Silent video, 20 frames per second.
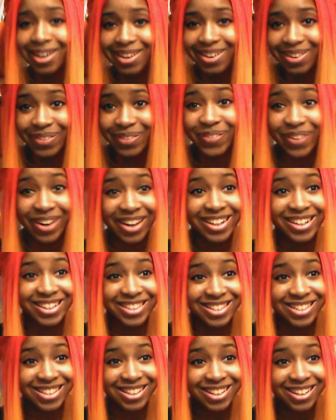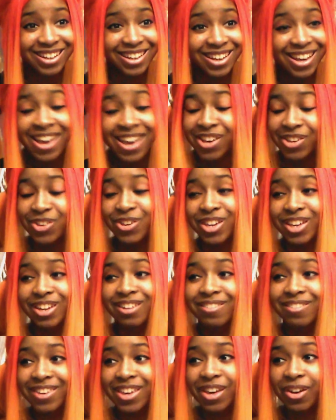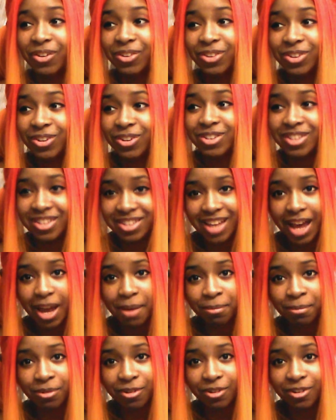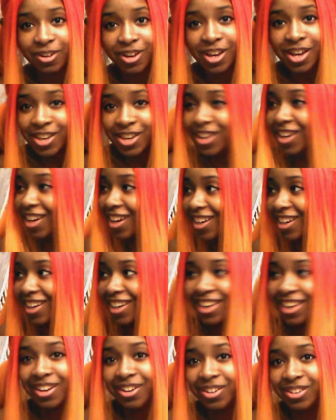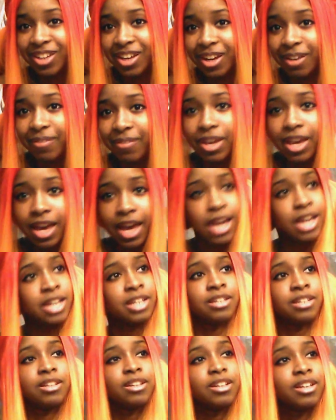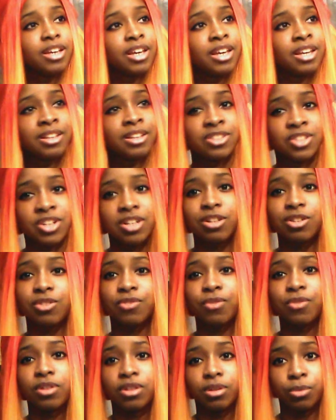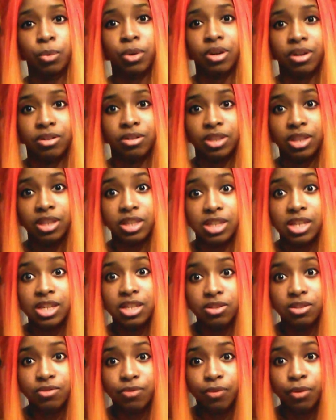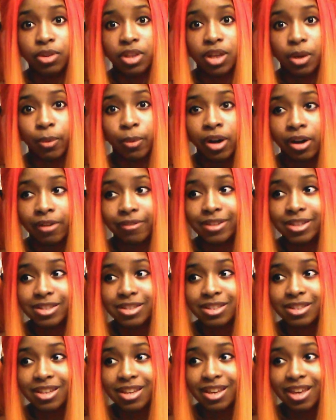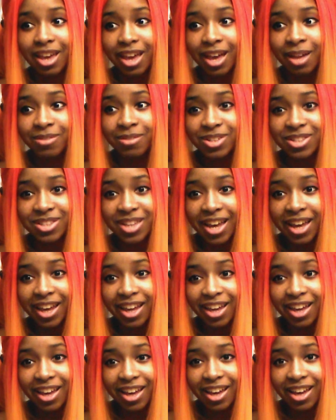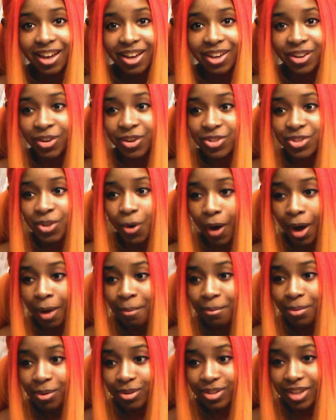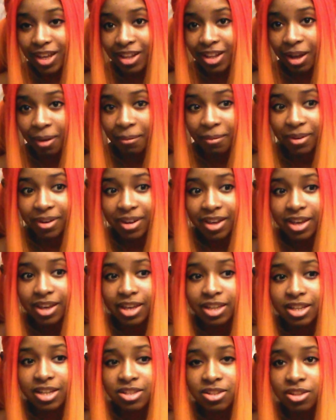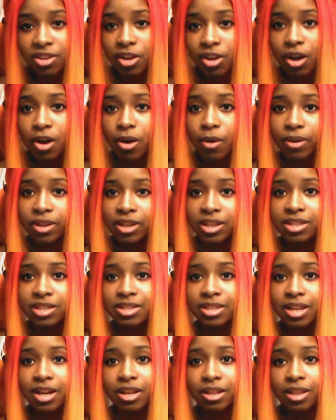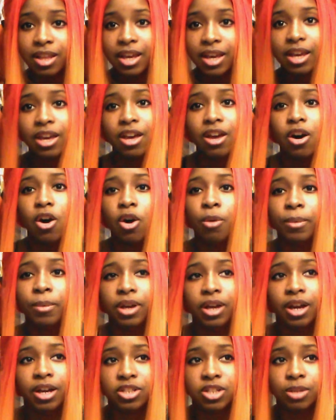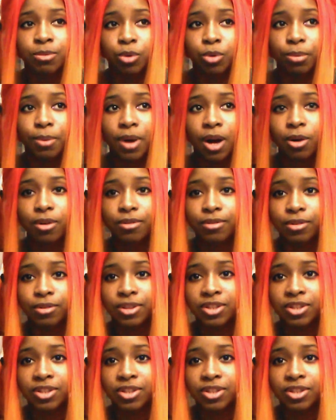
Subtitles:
what? You could have killed your disciple. You could have killed him. And Genos he's fully aware of this. And just like, you're so humble, Saitama. He doesn't go and he's not like, oh my gosh, I'm more powerful